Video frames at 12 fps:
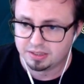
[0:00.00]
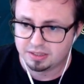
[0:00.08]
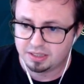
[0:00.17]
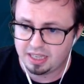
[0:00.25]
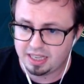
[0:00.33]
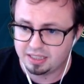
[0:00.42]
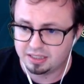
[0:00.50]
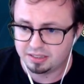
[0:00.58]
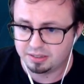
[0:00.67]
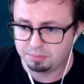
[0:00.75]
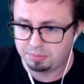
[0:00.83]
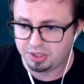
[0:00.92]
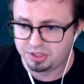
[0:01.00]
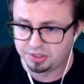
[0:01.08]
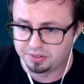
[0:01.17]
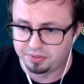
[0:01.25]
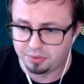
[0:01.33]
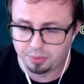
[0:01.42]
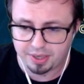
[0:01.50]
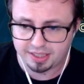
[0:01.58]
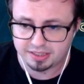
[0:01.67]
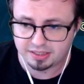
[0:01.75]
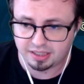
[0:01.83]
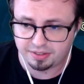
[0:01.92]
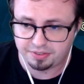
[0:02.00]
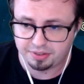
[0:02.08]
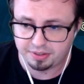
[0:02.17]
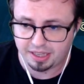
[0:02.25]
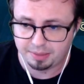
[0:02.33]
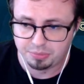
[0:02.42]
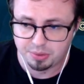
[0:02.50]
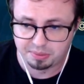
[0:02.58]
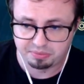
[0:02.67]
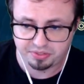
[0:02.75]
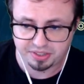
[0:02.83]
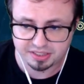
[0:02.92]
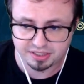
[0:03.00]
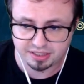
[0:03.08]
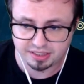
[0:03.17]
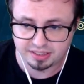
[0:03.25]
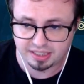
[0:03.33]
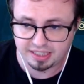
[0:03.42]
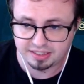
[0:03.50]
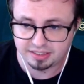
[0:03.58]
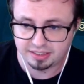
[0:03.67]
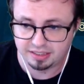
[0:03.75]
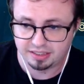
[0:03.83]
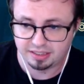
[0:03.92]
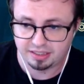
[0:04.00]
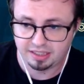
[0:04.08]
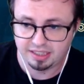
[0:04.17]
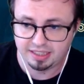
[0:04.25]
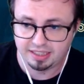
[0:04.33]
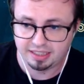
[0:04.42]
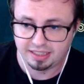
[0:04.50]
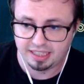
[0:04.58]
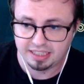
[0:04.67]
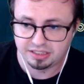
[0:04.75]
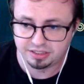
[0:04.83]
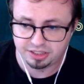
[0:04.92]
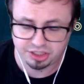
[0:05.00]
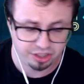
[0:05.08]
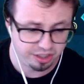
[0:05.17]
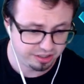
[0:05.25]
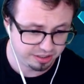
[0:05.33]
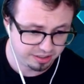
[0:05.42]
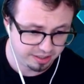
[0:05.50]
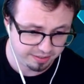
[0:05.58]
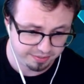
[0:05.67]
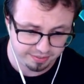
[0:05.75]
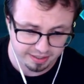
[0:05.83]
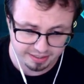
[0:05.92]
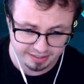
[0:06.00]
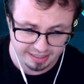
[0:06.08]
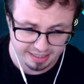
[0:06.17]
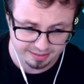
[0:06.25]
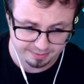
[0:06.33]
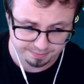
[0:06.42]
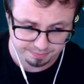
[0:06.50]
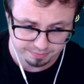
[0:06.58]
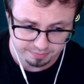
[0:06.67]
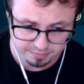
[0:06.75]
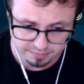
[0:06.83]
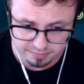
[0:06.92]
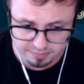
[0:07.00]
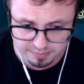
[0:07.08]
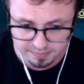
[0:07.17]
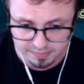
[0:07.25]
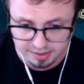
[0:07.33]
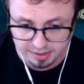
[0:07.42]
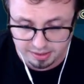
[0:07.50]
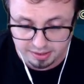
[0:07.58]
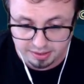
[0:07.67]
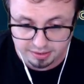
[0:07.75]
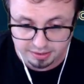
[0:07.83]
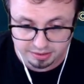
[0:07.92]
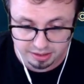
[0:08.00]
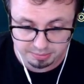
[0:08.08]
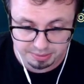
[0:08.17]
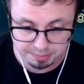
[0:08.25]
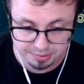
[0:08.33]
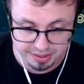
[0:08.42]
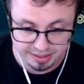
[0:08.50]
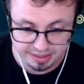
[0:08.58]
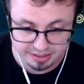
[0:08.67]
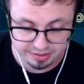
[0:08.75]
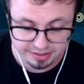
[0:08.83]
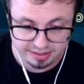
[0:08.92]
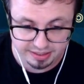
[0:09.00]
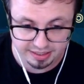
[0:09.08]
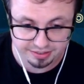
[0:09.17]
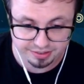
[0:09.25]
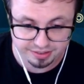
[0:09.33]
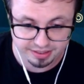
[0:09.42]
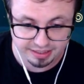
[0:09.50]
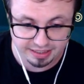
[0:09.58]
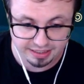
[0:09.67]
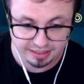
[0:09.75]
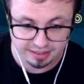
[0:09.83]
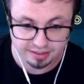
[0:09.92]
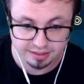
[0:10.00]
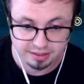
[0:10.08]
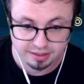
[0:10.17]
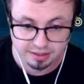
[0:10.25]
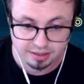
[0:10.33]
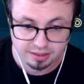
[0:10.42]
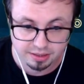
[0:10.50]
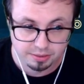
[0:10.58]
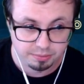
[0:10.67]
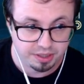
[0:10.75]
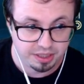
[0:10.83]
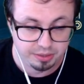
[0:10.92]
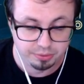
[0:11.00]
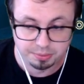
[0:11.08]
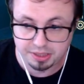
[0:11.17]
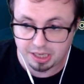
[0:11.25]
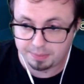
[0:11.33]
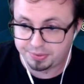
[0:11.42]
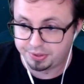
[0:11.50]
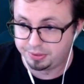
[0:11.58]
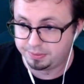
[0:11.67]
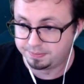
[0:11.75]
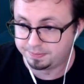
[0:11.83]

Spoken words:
And a bunch of weird stuff. And Booming Professor has nice cleaning and agents in charge and stuff like that. So it's gonna be pretty interesting to see what he will be up to.